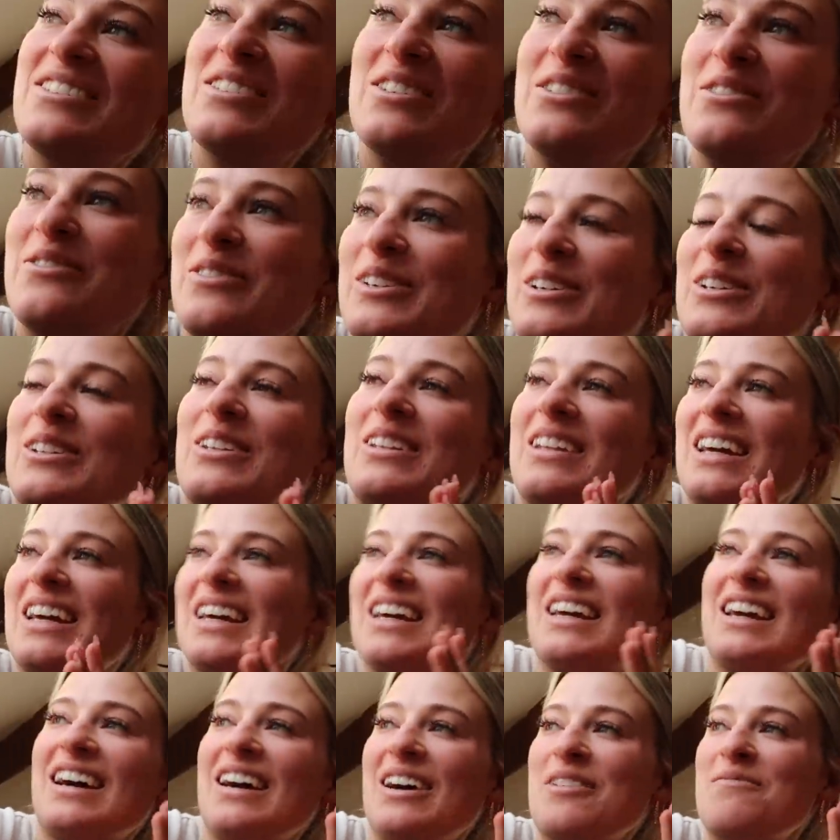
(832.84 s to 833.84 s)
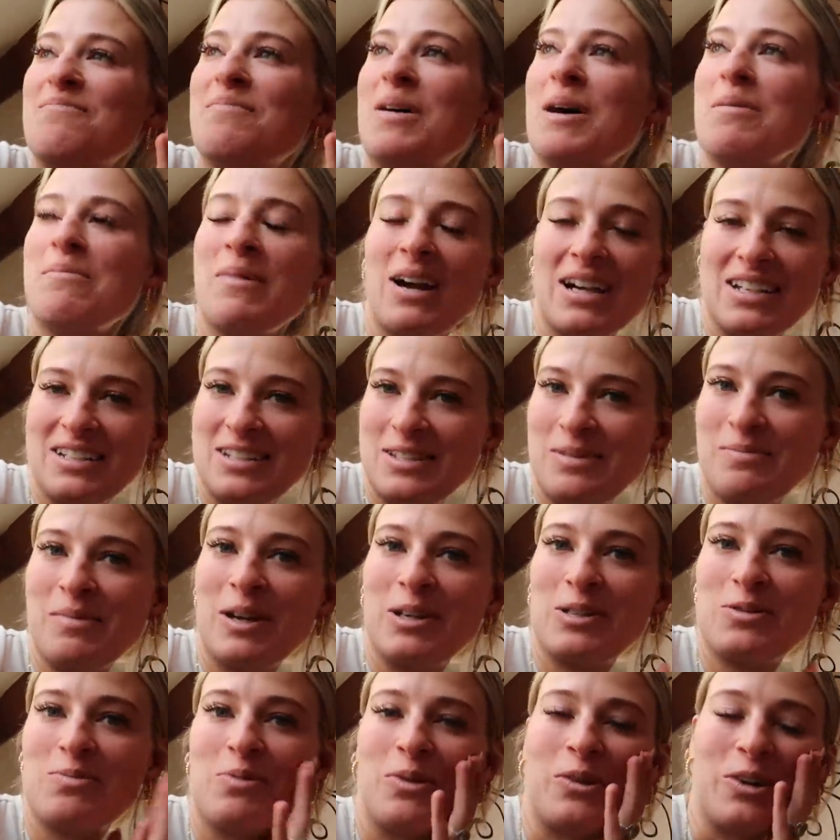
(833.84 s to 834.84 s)
do feel like my mind is
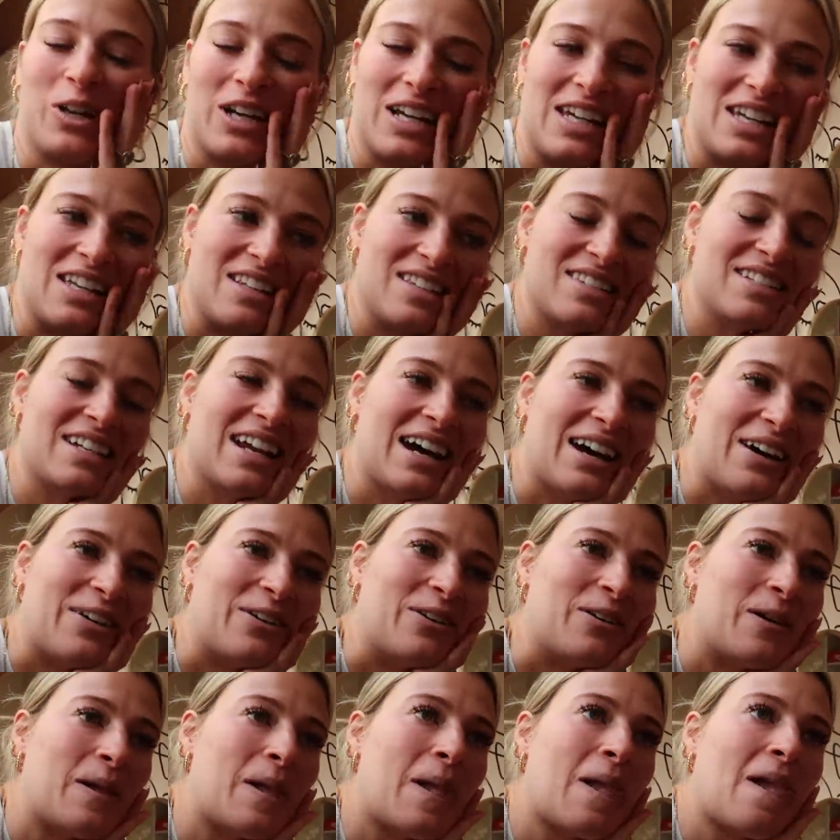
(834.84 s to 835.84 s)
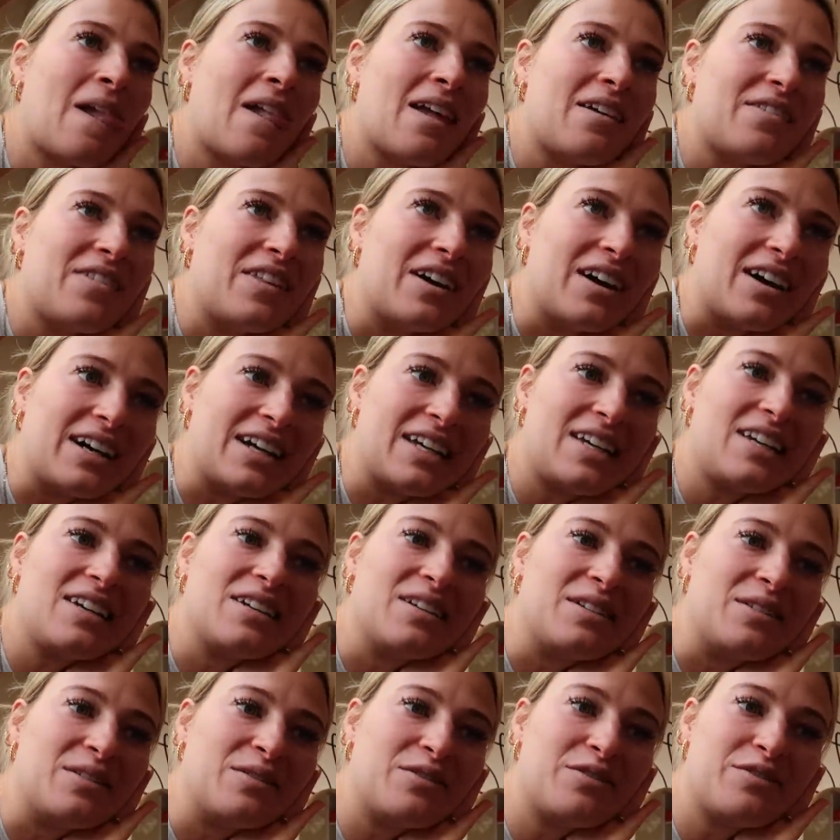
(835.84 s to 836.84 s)
much more at ease now that I
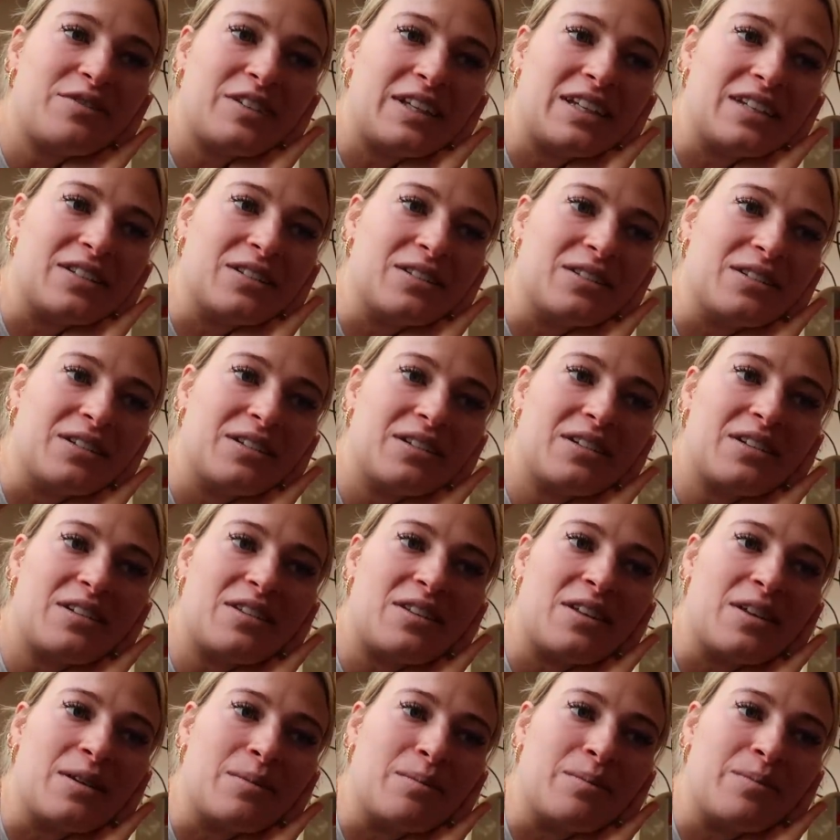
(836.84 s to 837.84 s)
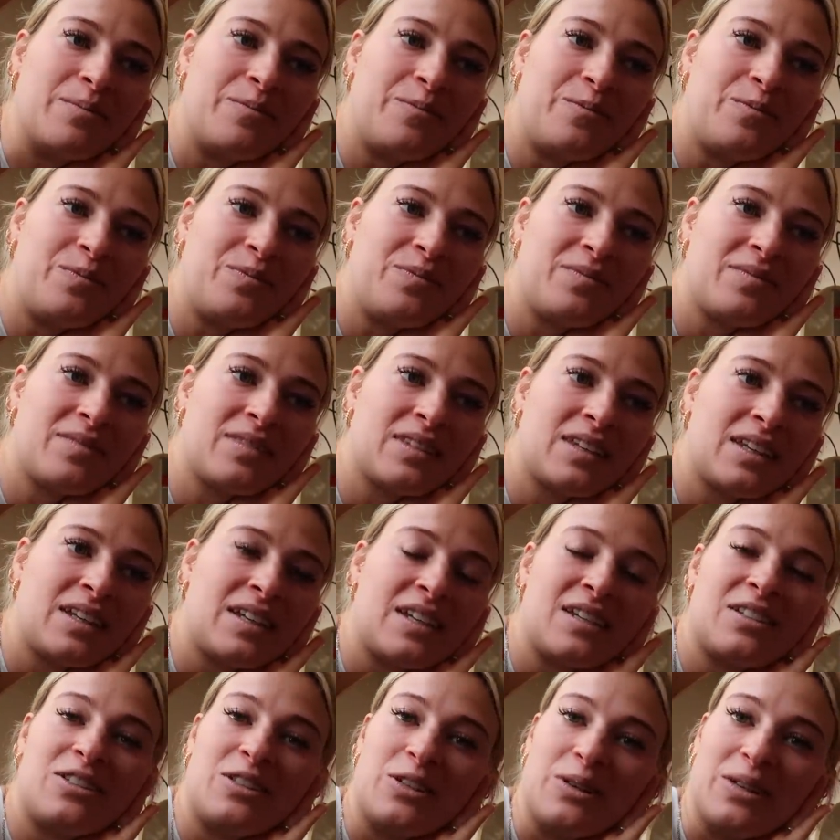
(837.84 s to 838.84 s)
can feel them
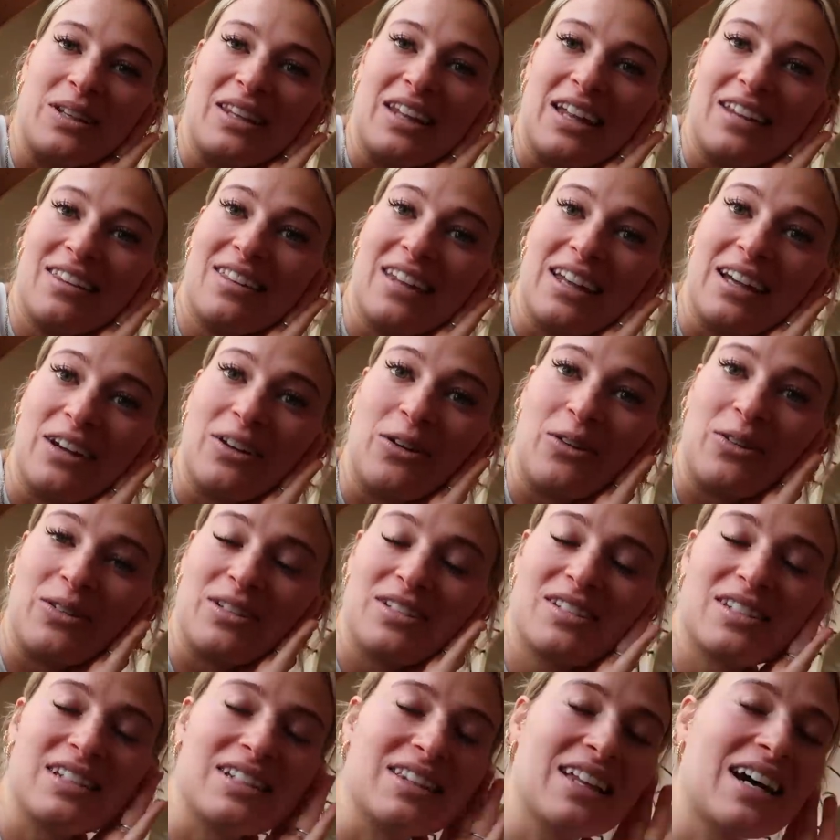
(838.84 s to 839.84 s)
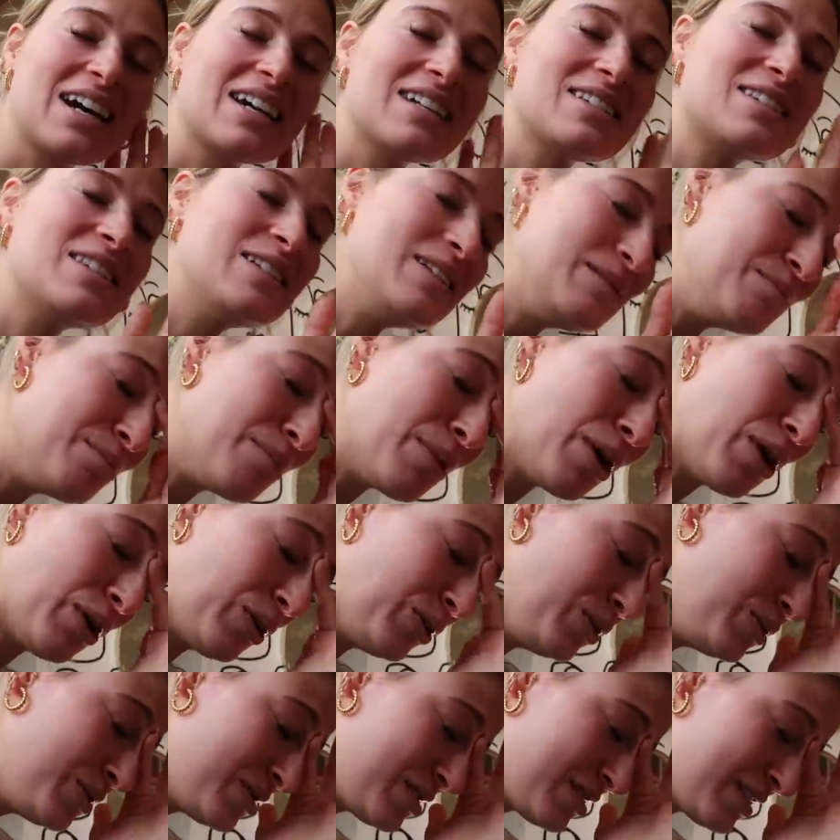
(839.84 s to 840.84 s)
doing their thing. And honestly, that is the
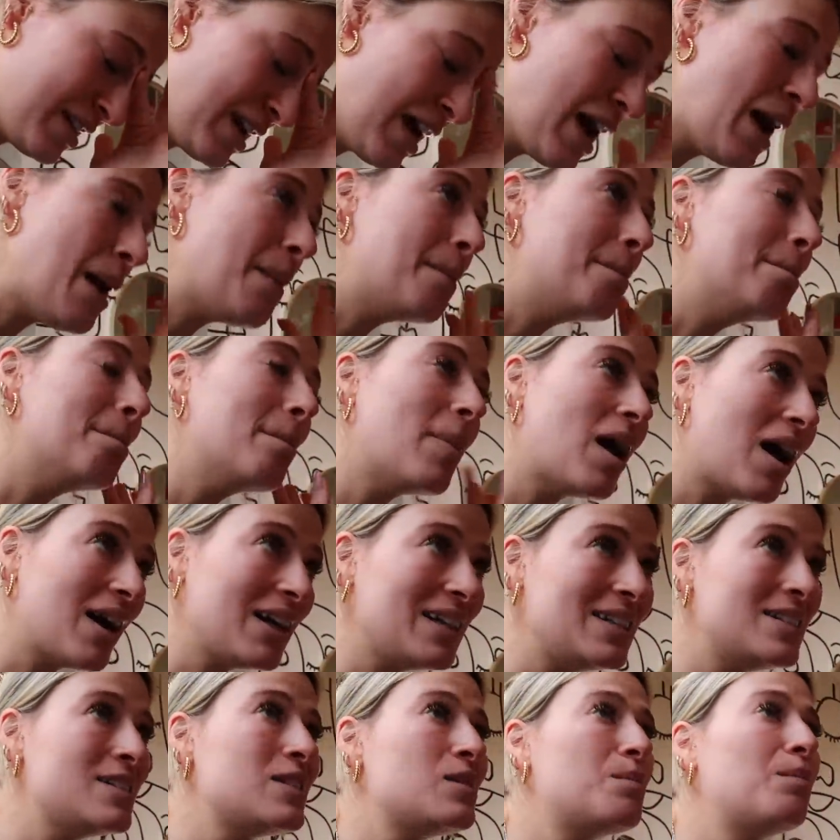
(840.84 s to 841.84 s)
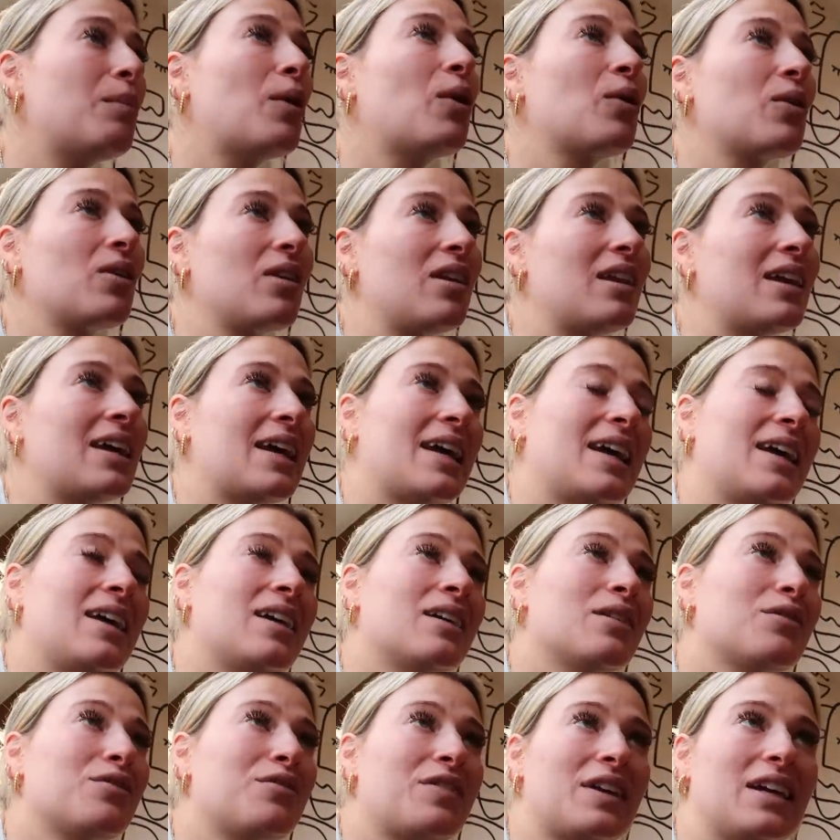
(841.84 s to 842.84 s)
most
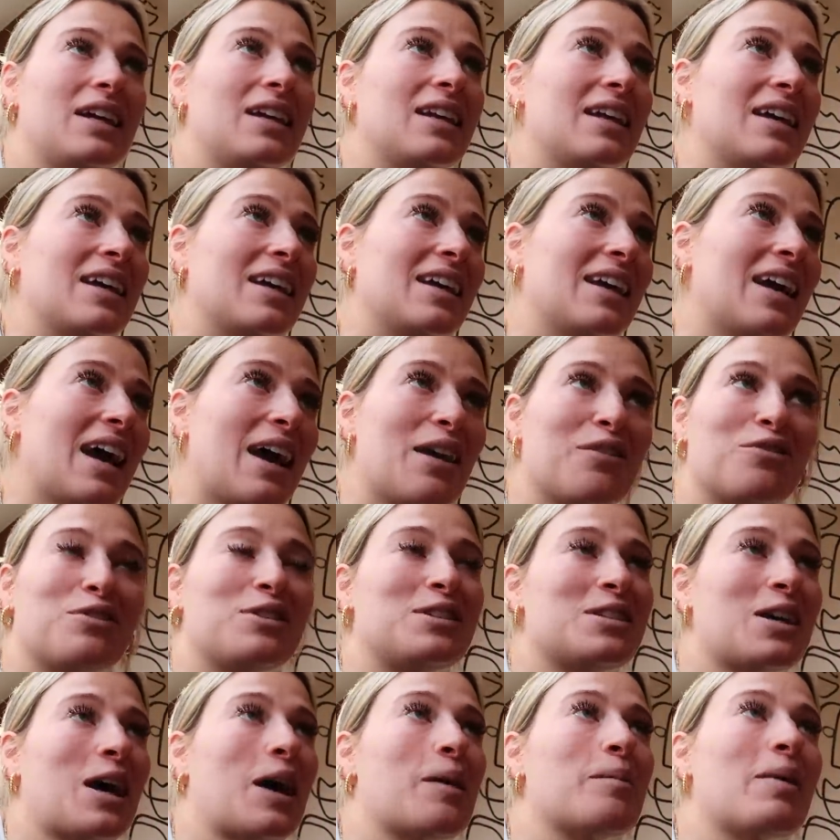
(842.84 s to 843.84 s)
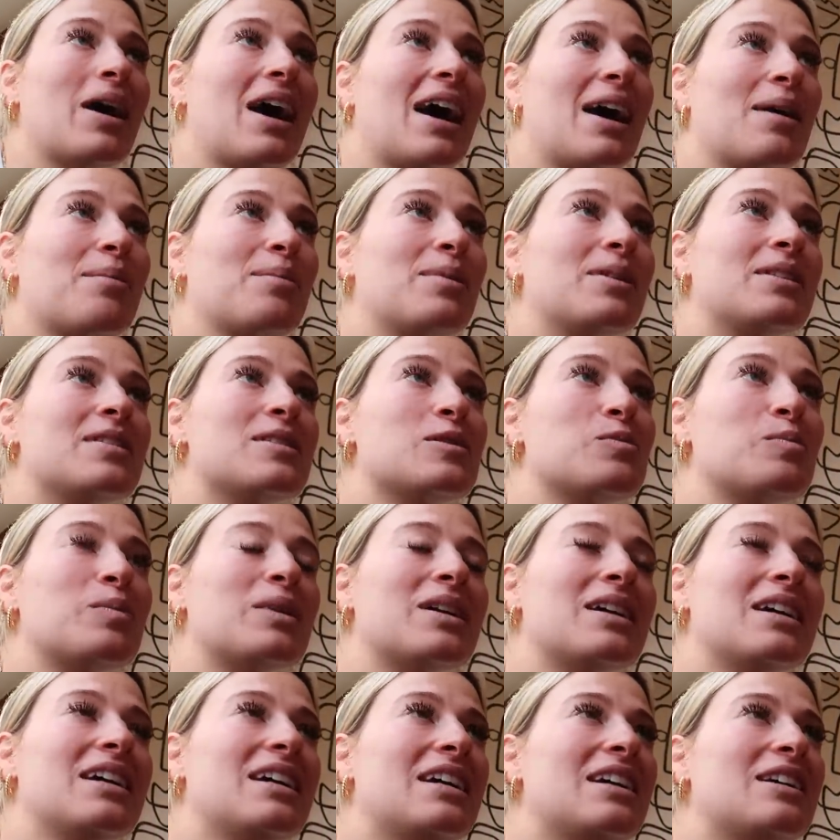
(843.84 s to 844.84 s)
mind-boggling feeling every time it happens.
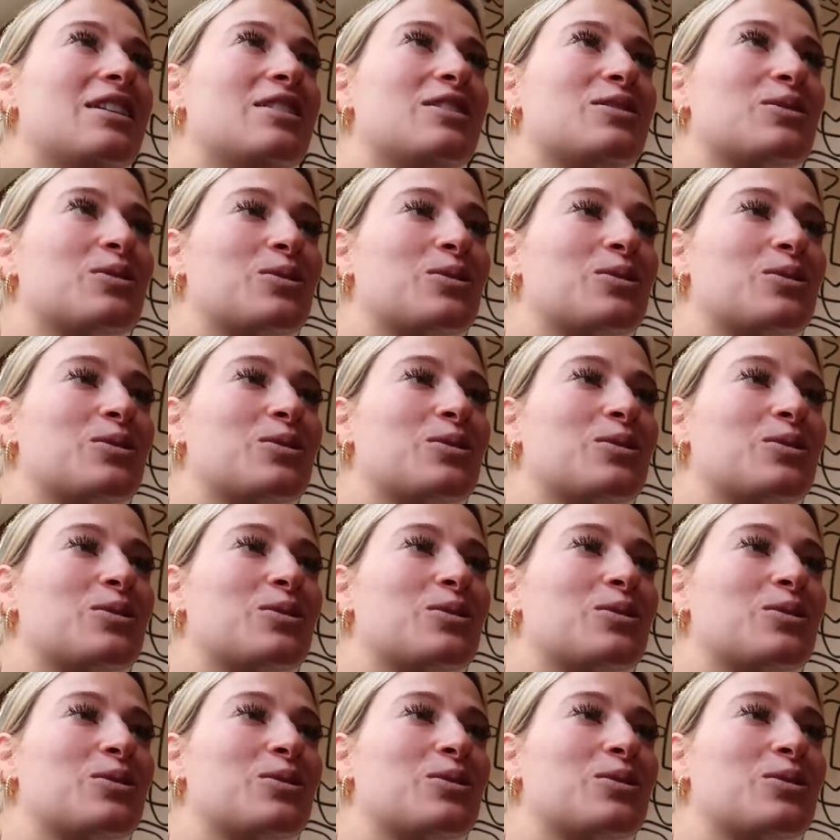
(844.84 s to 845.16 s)
But it's